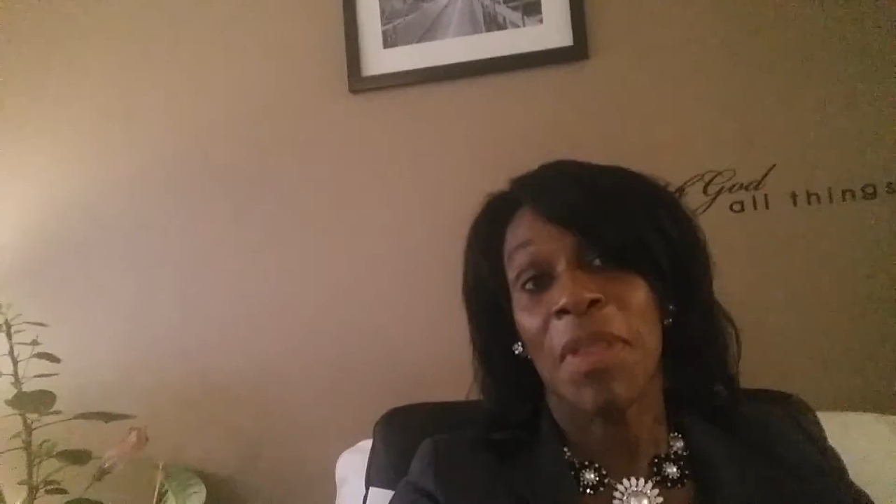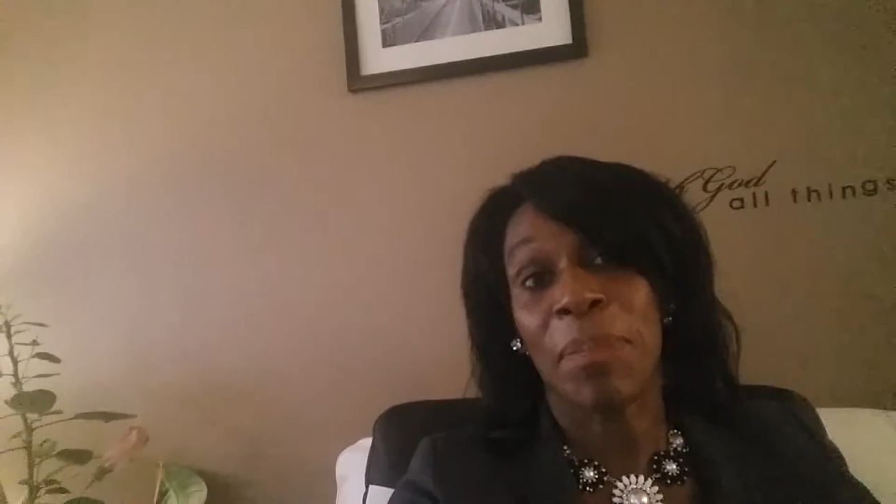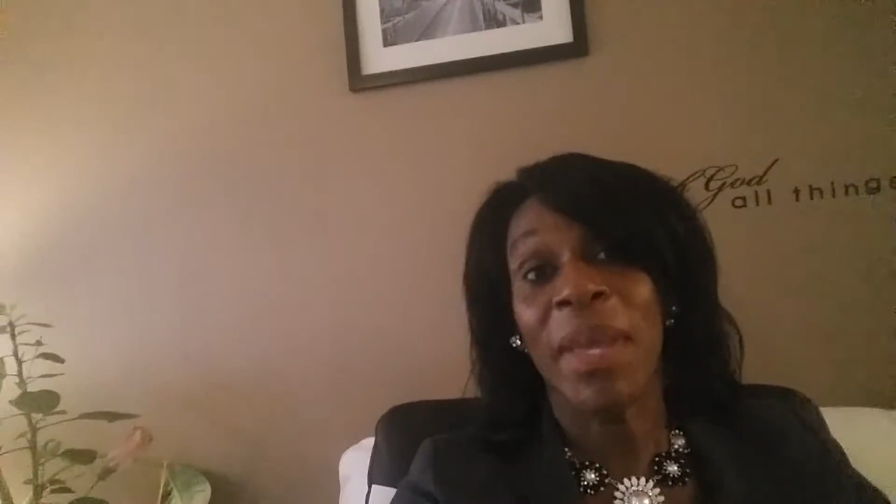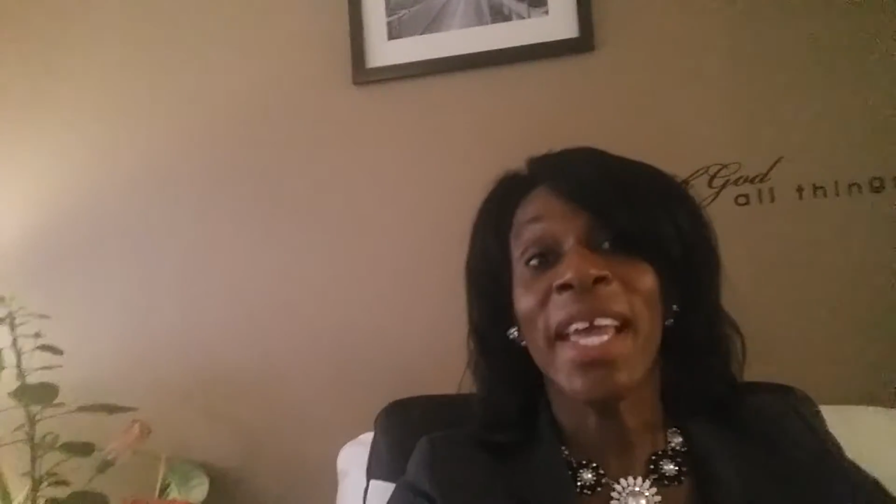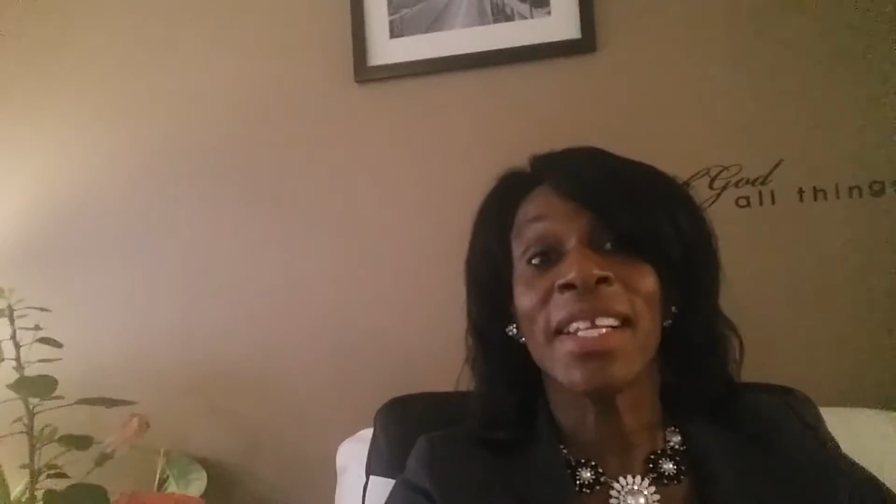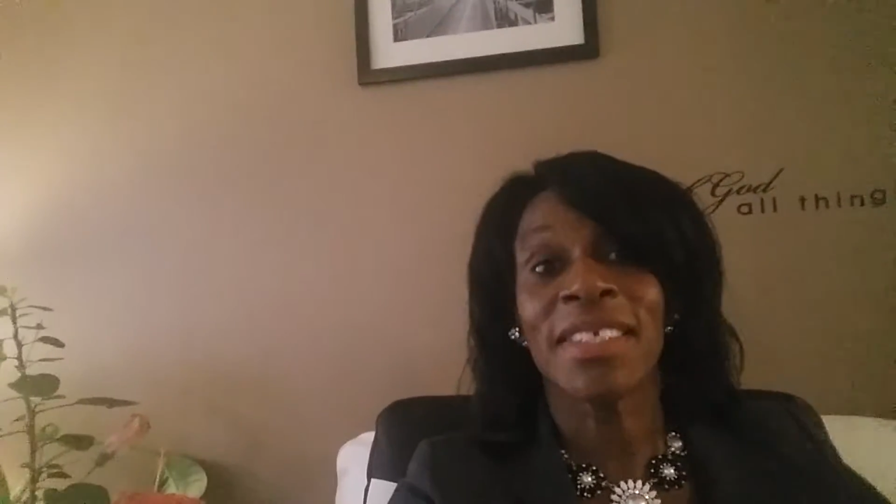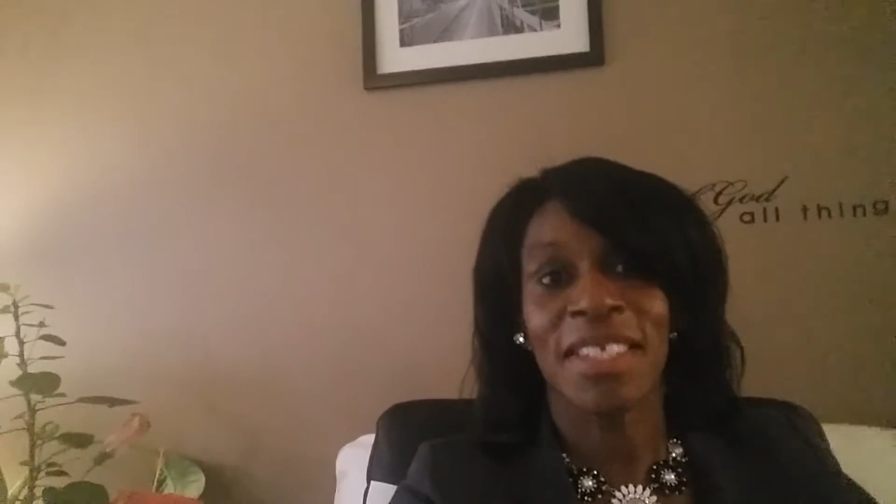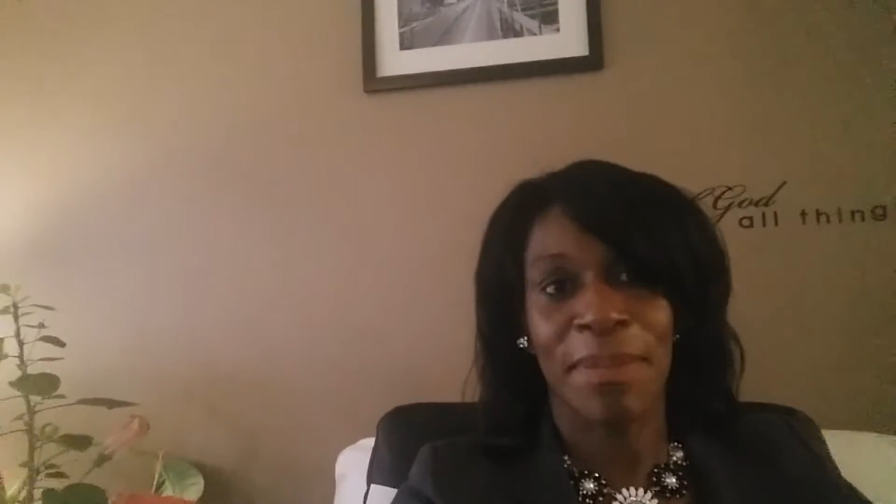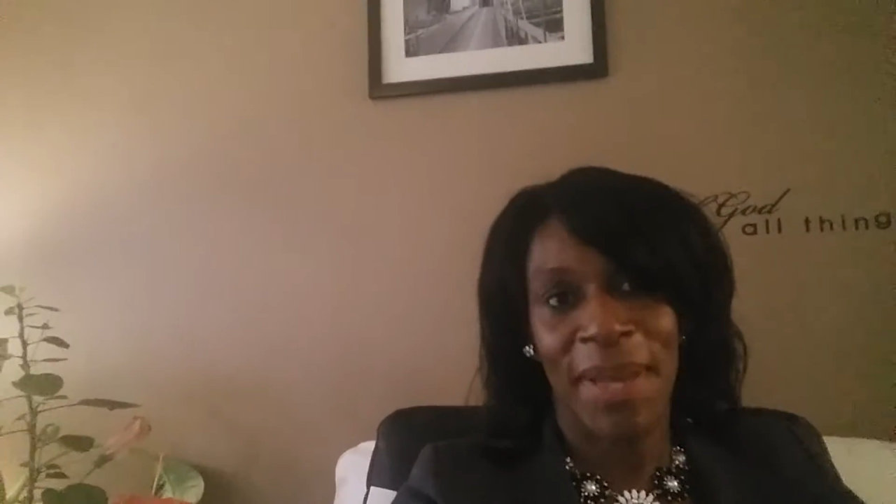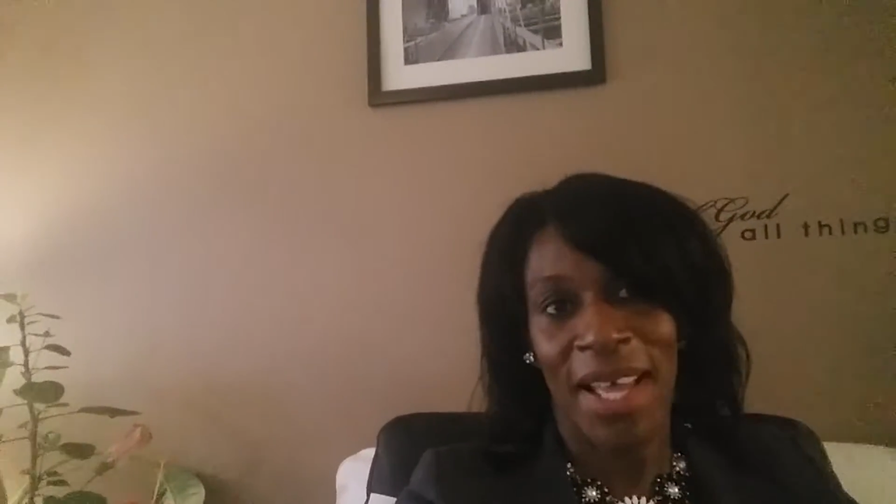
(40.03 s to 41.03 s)
the pit to
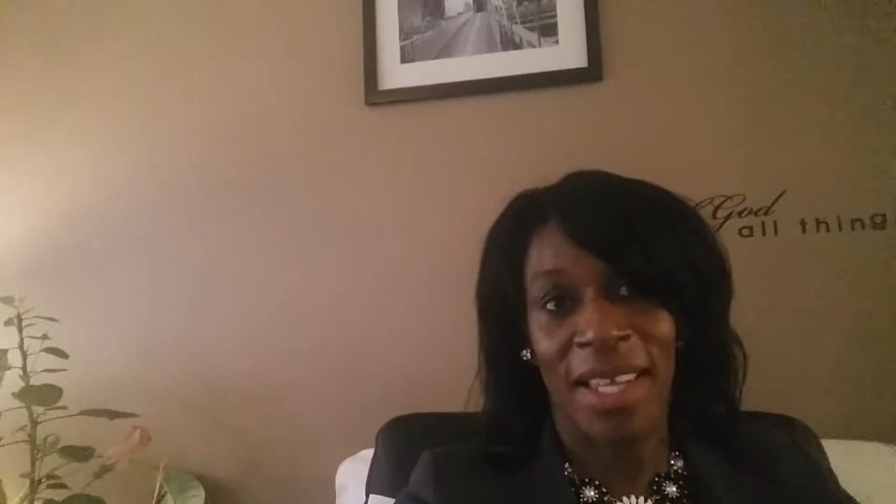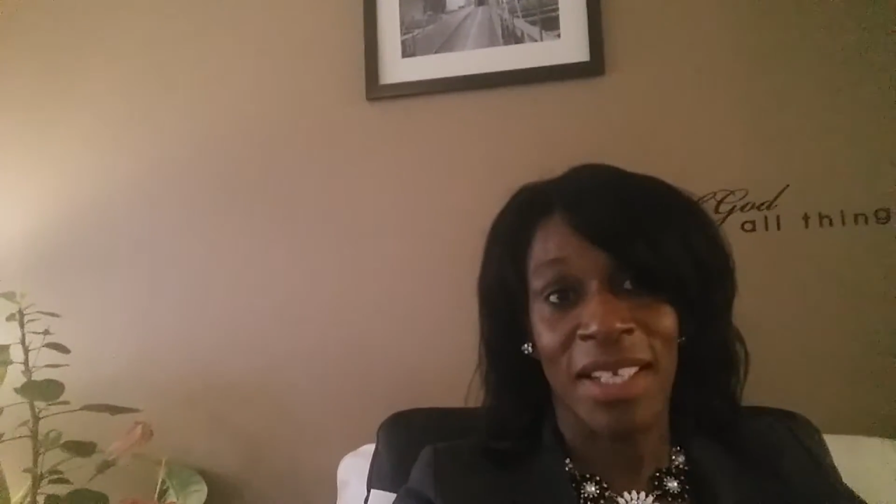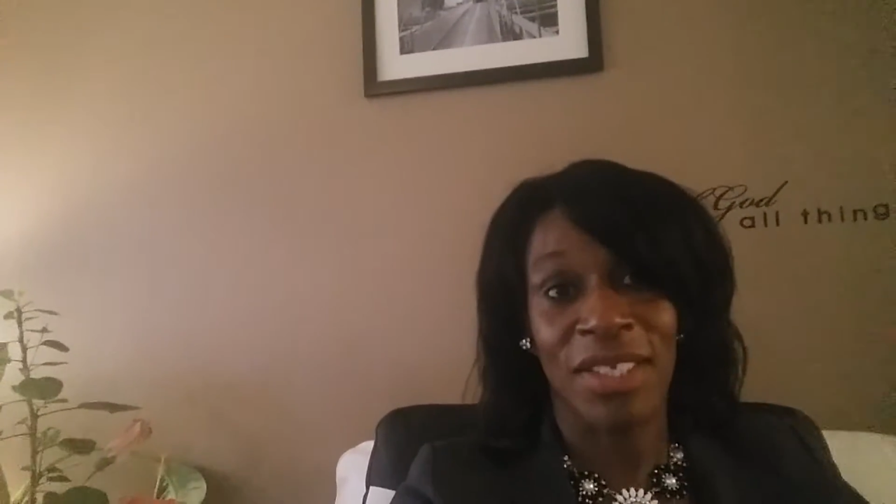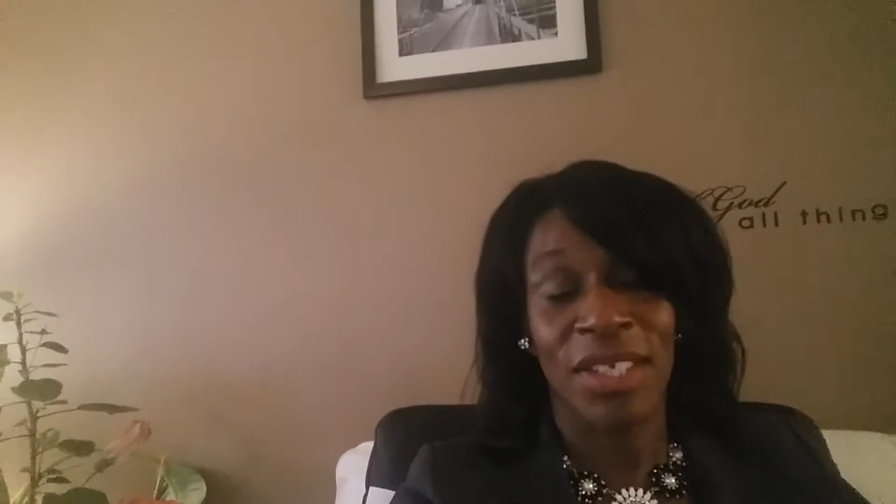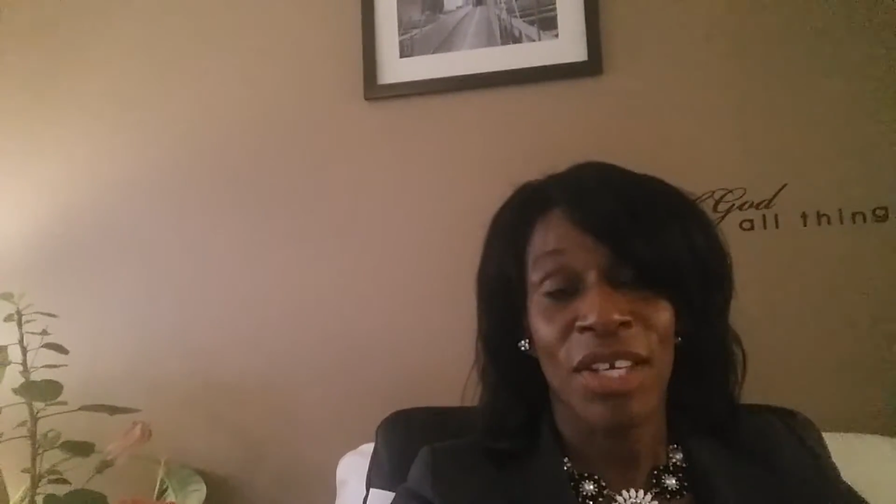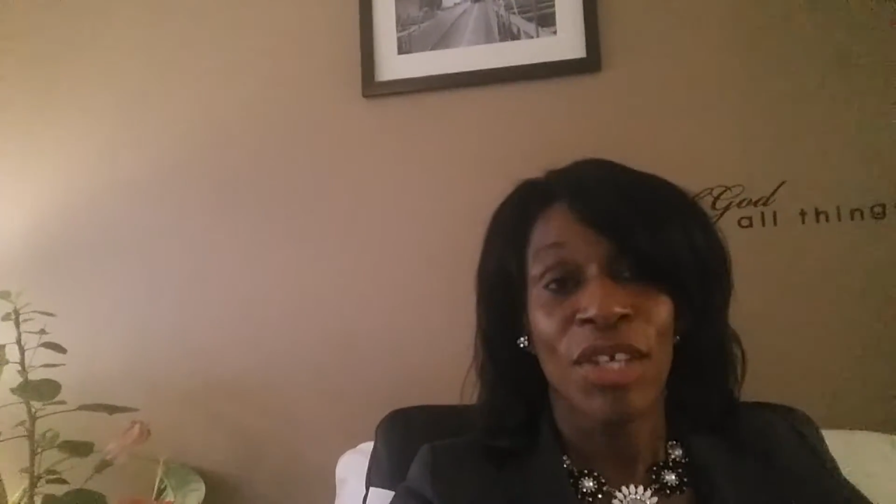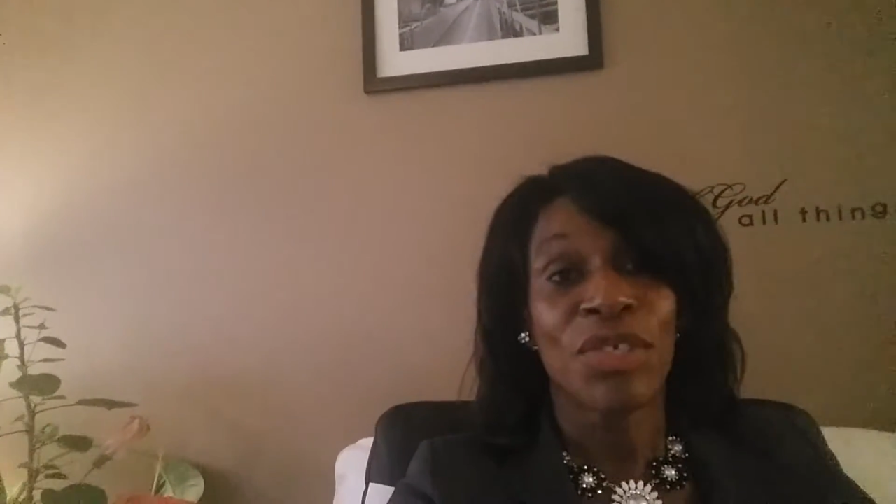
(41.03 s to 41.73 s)
the palace.